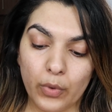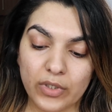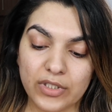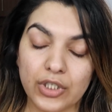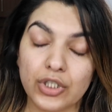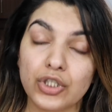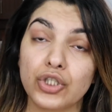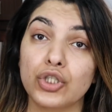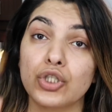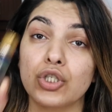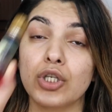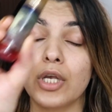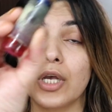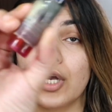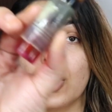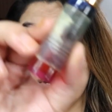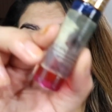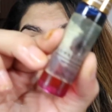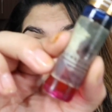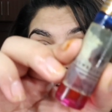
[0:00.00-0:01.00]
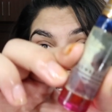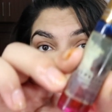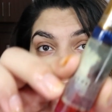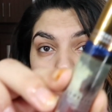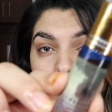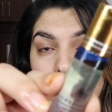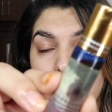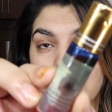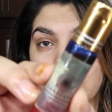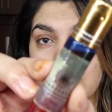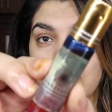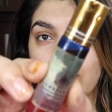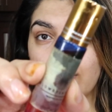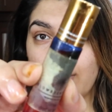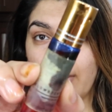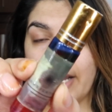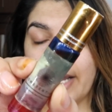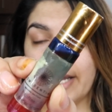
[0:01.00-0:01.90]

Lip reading: which is coffee under eye serum.